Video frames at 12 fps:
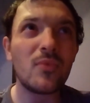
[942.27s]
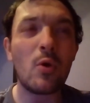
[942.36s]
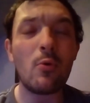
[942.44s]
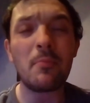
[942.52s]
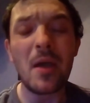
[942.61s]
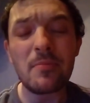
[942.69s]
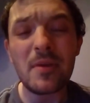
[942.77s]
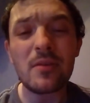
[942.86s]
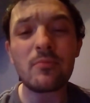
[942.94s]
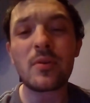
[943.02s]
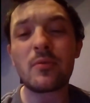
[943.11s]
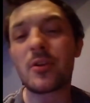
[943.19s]
or maybe
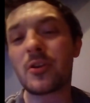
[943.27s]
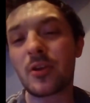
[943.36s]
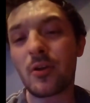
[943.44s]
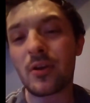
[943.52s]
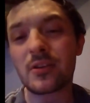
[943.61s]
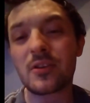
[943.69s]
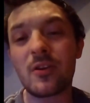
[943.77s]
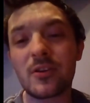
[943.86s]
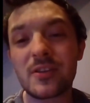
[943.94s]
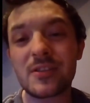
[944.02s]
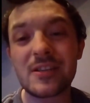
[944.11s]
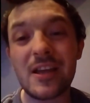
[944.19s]
we were going to go as
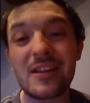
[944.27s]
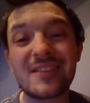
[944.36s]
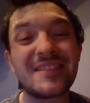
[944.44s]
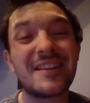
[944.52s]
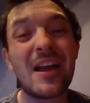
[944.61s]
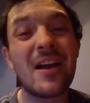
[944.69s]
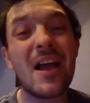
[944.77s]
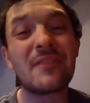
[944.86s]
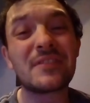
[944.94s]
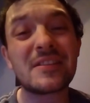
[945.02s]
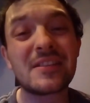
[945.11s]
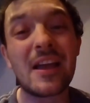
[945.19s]
Guardians Galaxy. Now, I have
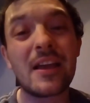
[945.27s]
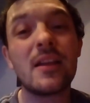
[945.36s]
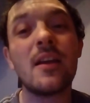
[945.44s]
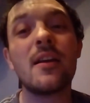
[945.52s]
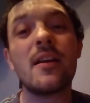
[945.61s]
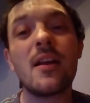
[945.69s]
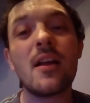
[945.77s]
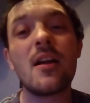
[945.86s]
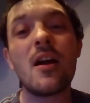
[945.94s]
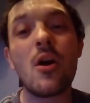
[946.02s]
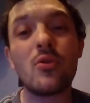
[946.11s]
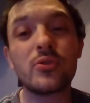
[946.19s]
to say,
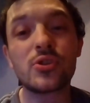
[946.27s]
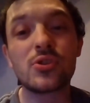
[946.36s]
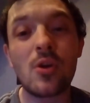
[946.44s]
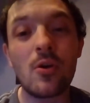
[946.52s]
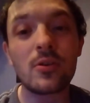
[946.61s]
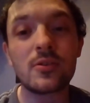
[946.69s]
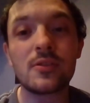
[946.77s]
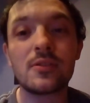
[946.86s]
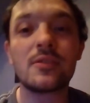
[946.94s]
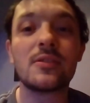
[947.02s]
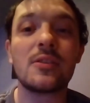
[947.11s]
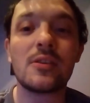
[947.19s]
I was shocked
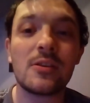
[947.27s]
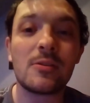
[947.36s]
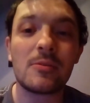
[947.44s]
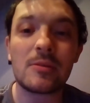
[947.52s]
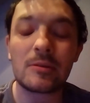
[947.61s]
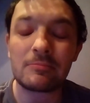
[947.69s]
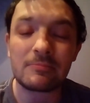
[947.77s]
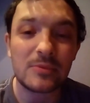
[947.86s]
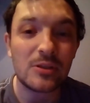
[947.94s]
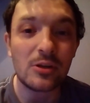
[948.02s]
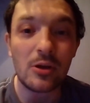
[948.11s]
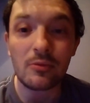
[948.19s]
to,
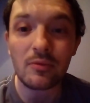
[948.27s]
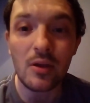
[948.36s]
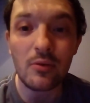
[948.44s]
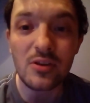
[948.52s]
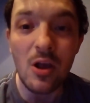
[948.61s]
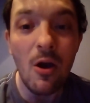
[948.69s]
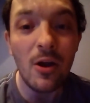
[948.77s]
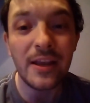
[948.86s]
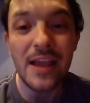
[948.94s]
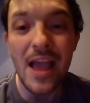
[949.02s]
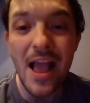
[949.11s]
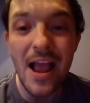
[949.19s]
you know, there was
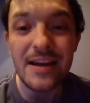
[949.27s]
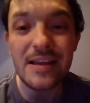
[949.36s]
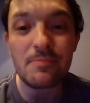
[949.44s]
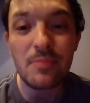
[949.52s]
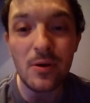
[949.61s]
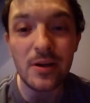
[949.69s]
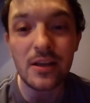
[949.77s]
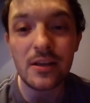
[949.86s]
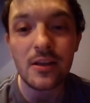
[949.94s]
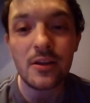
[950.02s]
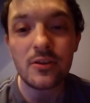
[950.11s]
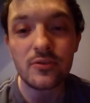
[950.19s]
hardly anybody
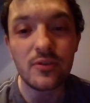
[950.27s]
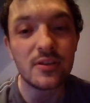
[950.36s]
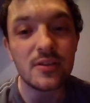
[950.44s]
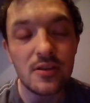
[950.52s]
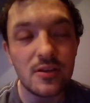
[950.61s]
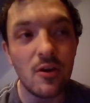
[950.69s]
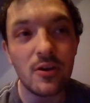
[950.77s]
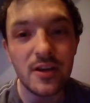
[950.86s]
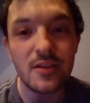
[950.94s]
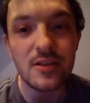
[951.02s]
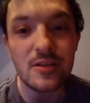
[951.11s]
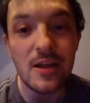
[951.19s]
dressed as
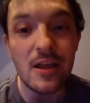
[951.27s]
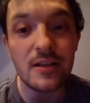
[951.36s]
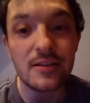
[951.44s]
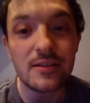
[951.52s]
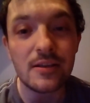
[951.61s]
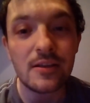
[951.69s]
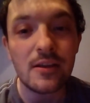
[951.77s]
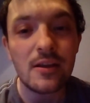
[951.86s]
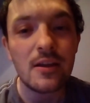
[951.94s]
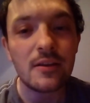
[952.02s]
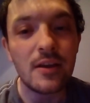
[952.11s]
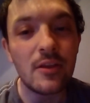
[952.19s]
Guardians of Galaxy.
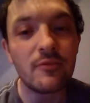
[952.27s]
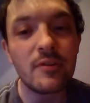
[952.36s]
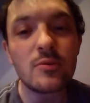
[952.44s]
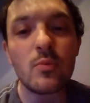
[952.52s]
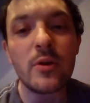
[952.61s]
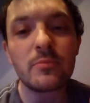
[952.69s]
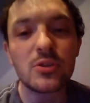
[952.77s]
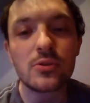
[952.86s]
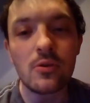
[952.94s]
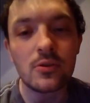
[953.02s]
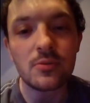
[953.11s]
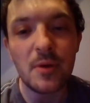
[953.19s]
Now, the reason why I'm
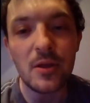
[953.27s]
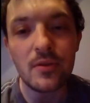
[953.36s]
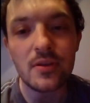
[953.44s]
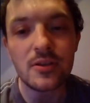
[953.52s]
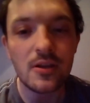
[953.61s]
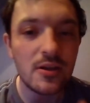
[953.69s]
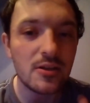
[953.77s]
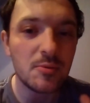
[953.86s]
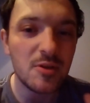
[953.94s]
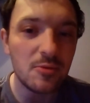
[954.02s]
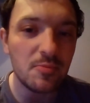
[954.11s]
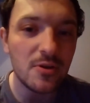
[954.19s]
shocked about this is
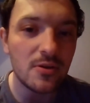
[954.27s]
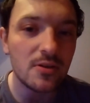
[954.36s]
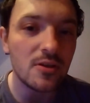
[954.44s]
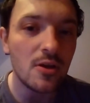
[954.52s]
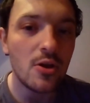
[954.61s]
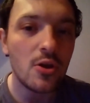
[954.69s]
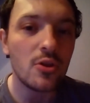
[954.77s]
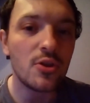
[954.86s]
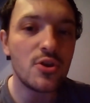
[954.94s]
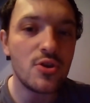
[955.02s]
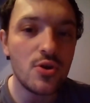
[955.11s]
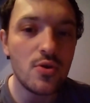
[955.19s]
just because
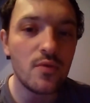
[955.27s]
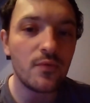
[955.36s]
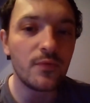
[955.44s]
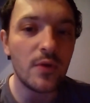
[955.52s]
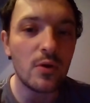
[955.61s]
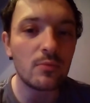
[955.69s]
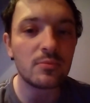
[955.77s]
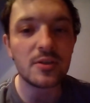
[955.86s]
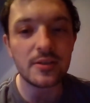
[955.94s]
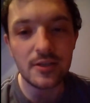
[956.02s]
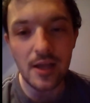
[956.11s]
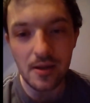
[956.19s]
the new film
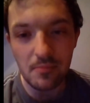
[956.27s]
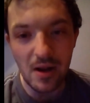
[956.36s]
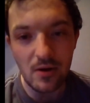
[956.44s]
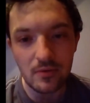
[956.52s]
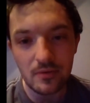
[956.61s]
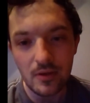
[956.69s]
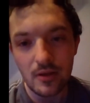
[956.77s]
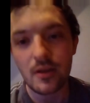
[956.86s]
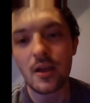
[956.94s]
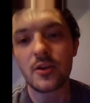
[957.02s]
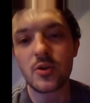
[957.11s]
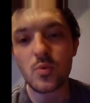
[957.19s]
just came out,
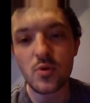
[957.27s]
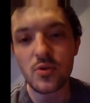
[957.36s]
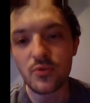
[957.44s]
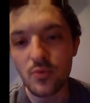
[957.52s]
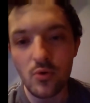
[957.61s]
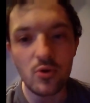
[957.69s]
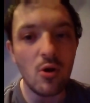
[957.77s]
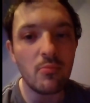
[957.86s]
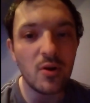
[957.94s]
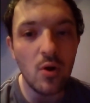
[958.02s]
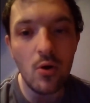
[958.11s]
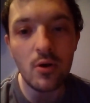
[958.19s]
and you would have thought
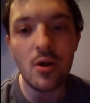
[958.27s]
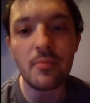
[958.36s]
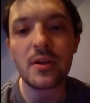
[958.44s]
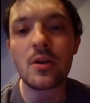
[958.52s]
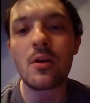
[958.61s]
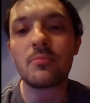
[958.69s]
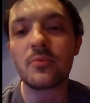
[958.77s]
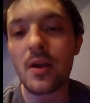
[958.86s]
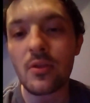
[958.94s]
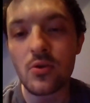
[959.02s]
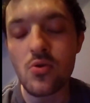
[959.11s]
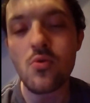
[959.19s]
Comic Con coming up
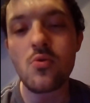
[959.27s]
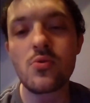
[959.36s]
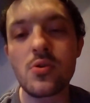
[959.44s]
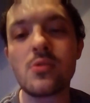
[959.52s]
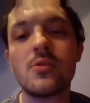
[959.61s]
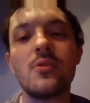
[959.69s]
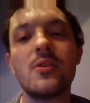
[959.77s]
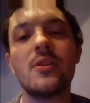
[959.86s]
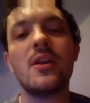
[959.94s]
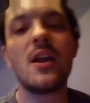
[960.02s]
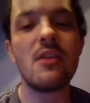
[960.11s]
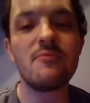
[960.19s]
around the corner,
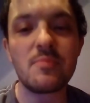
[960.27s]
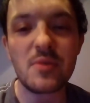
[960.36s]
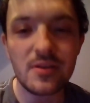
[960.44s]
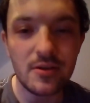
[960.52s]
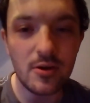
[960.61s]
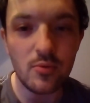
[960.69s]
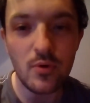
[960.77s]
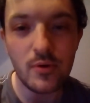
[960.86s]
everybody's going to